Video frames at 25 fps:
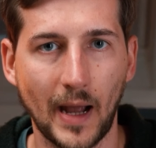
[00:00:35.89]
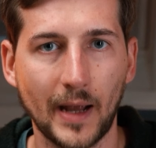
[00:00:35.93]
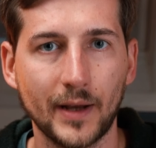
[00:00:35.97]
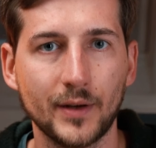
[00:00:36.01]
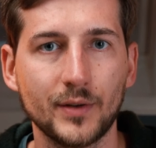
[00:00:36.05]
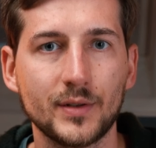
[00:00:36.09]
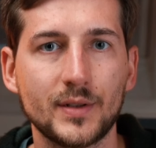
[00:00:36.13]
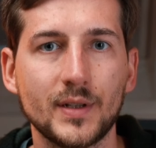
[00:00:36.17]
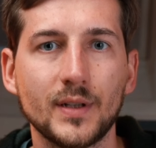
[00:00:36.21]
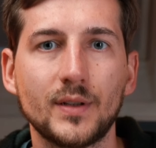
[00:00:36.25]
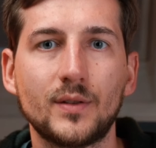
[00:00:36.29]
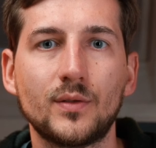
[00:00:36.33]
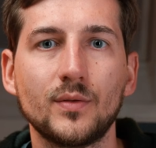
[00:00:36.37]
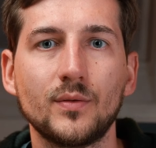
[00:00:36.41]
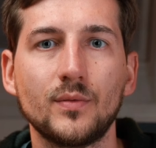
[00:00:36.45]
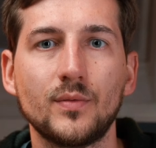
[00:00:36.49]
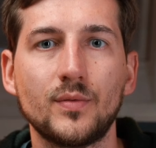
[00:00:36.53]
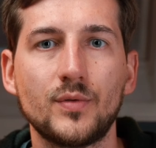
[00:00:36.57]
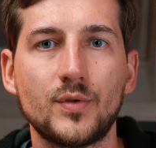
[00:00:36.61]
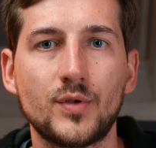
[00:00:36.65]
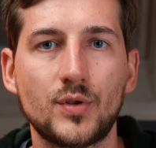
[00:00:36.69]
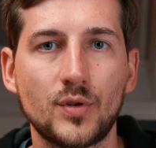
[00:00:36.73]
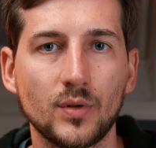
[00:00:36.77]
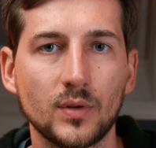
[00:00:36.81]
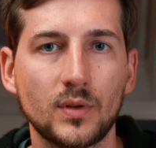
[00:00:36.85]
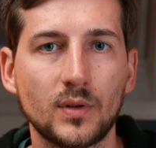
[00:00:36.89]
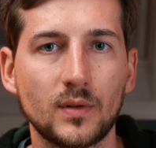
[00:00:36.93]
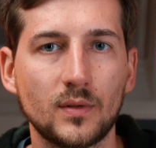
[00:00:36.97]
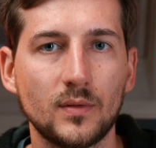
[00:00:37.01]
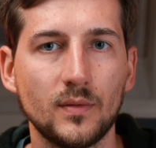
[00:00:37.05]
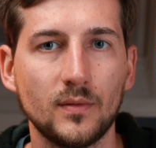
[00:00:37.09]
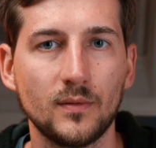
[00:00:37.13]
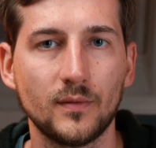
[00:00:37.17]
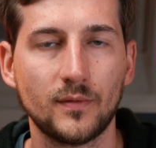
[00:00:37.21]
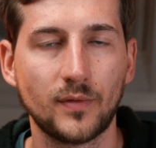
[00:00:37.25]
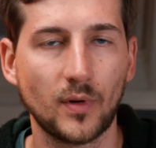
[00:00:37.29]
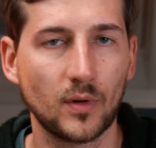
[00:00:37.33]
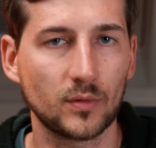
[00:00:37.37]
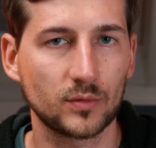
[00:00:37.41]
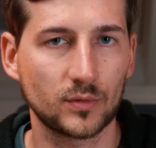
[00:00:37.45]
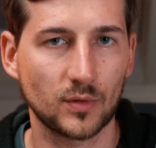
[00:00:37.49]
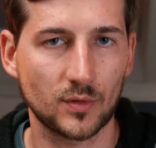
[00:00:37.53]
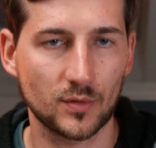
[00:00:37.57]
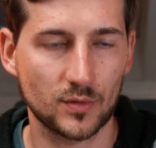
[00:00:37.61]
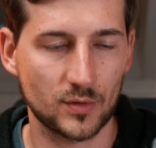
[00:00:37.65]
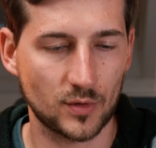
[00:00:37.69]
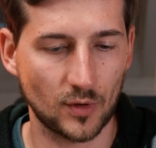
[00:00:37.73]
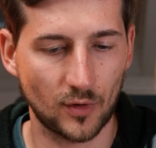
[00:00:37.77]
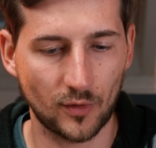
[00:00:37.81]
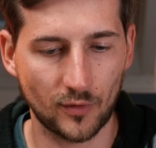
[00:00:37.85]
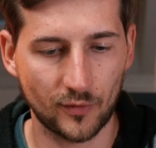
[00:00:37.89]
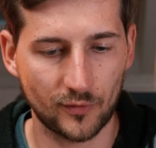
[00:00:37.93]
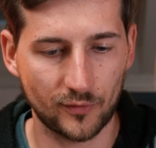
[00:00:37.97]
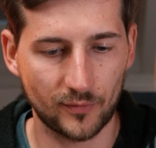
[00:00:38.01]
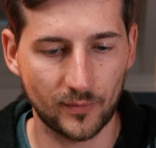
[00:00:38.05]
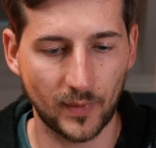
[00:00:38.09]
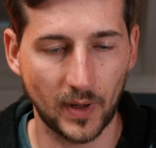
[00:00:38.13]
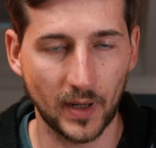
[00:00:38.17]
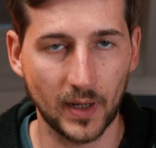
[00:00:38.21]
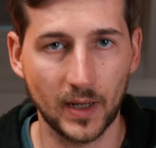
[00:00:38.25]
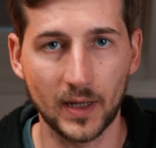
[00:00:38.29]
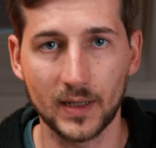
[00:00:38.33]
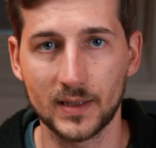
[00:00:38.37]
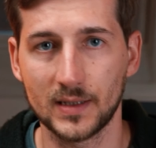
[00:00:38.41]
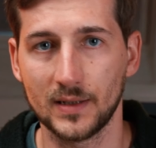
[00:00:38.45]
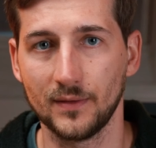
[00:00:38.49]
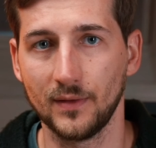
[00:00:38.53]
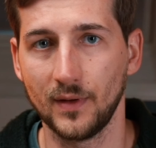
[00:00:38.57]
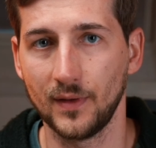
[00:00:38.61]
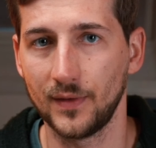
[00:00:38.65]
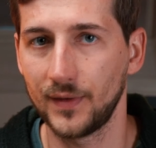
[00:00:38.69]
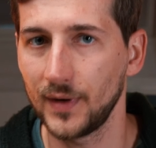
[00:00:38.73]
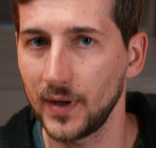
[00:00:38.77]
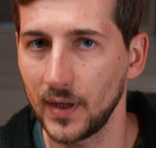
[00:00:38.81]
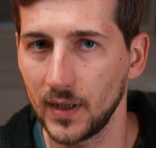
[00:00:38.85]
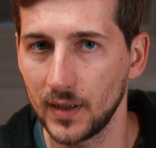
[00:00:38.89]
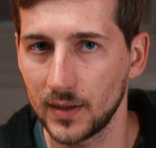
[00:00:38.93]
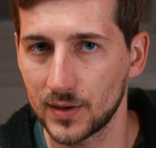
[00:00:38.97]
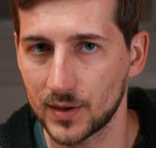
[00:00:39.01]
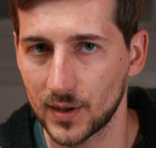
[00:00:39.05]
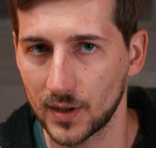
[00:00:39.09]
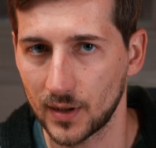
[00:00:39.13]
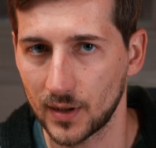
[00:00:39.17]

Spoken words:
I use it to shoot photos of my A7 III in